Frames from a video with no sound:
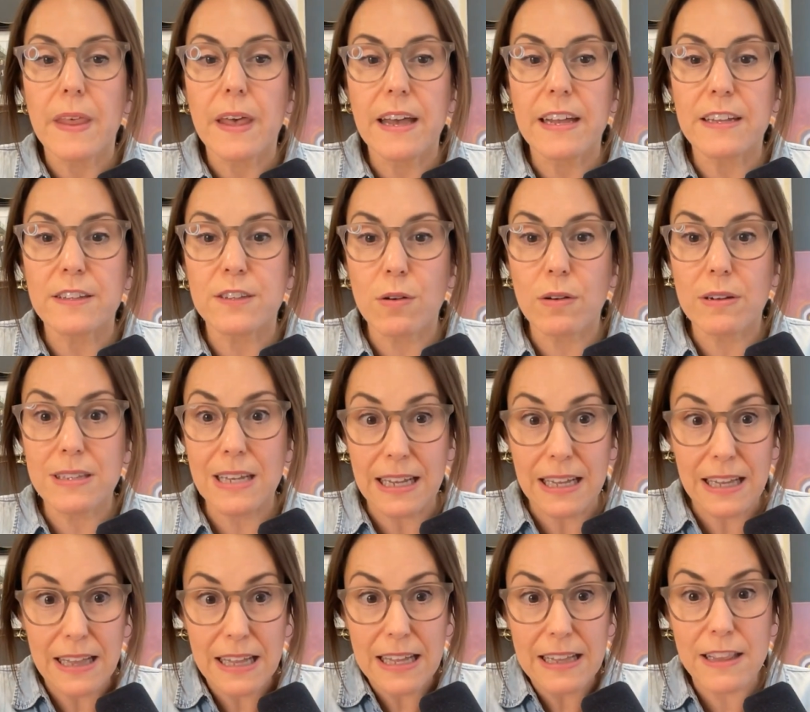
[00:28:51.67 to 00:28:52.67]
And so it's
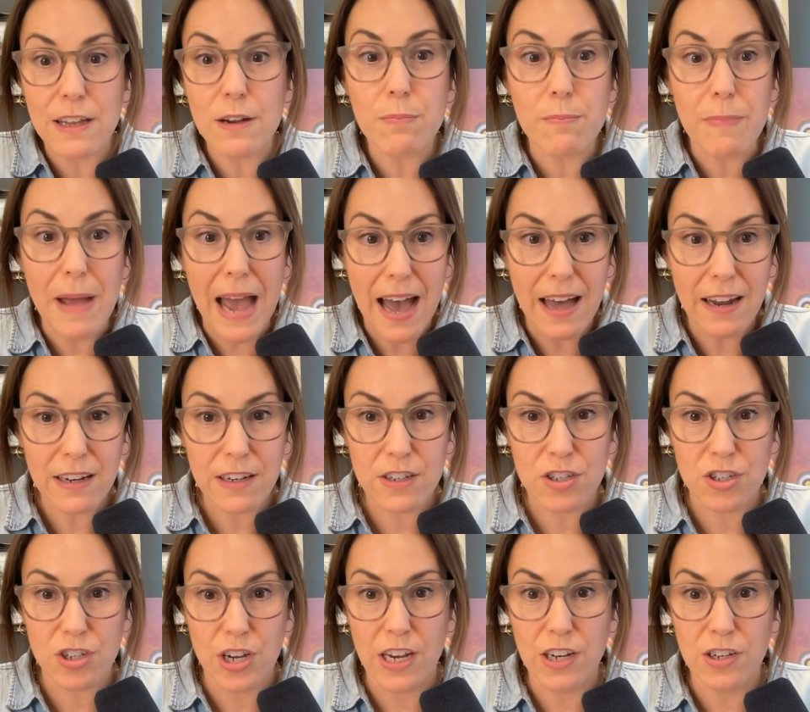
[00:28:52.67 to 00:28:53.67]
they're bad
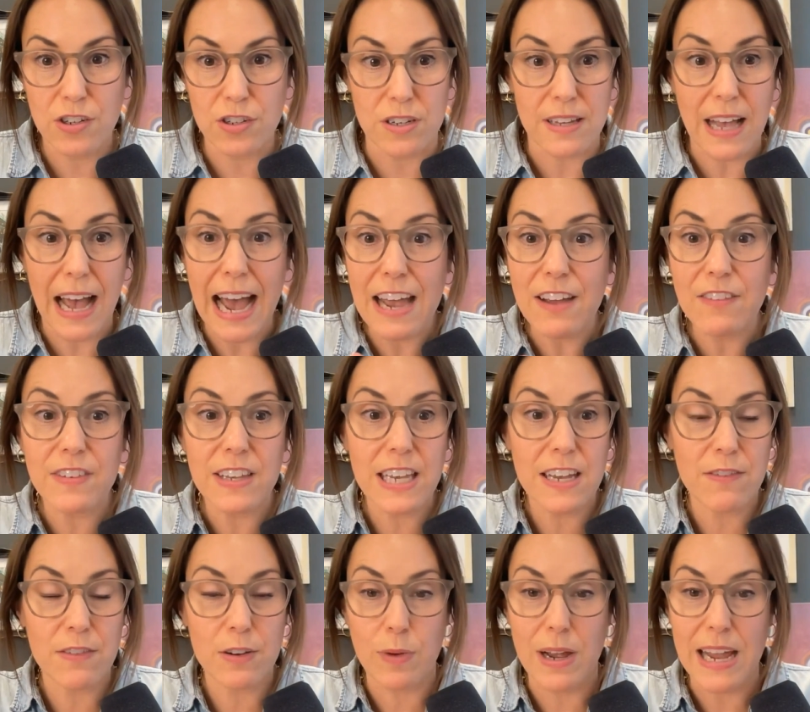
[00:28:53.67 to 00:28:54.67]
exchanges. I've
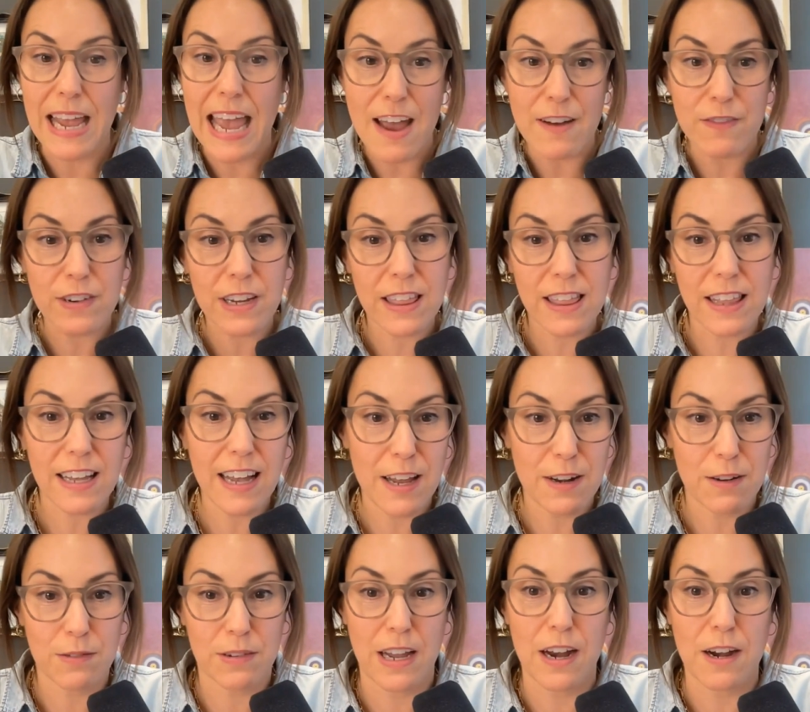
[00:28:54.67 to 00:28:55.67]
given away everything I
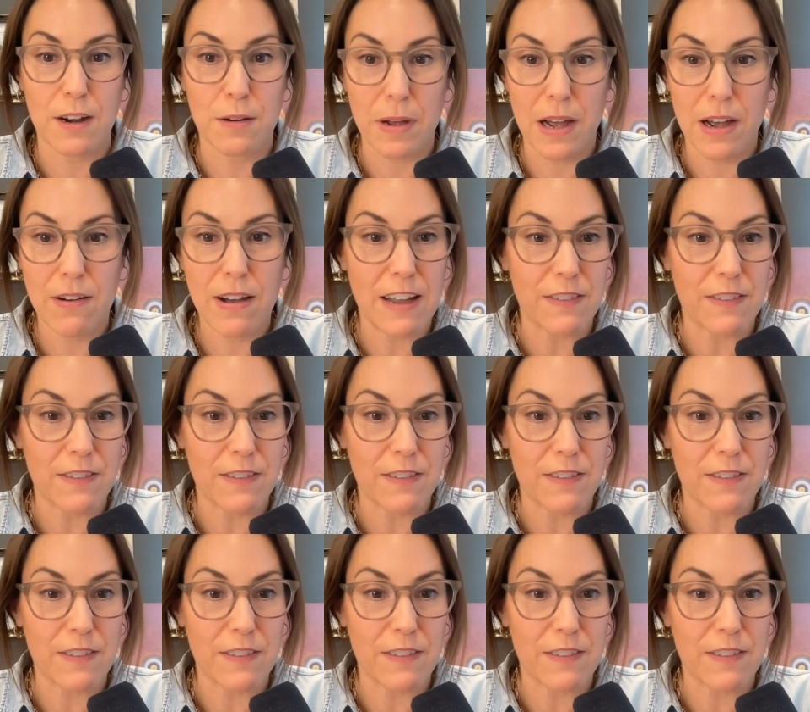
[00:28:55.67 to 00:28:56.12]
don't care about.